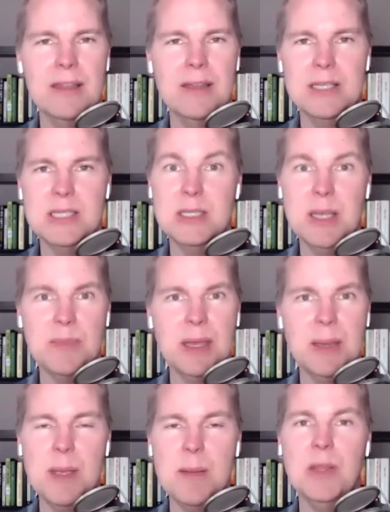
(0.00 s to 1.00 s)

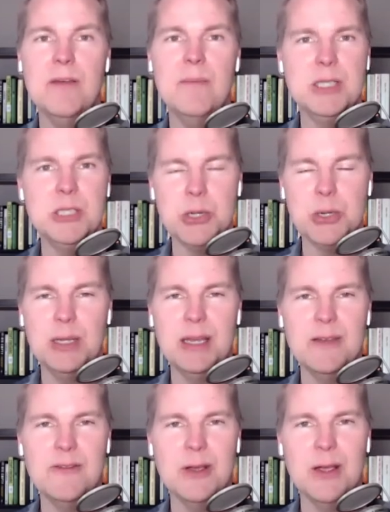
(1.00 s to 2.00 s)
something people have been
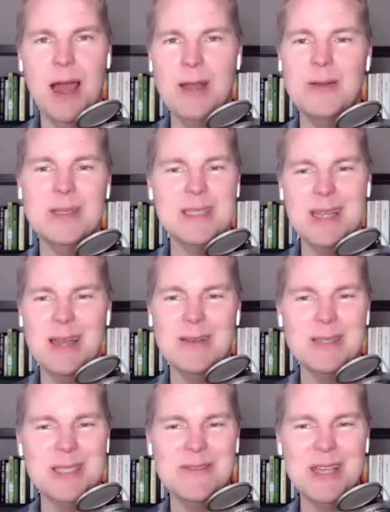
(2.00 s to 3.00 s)
journaling for hundreds and
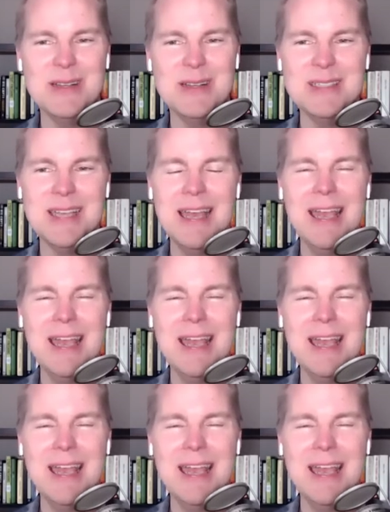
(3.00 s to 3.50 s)
hundreds of years,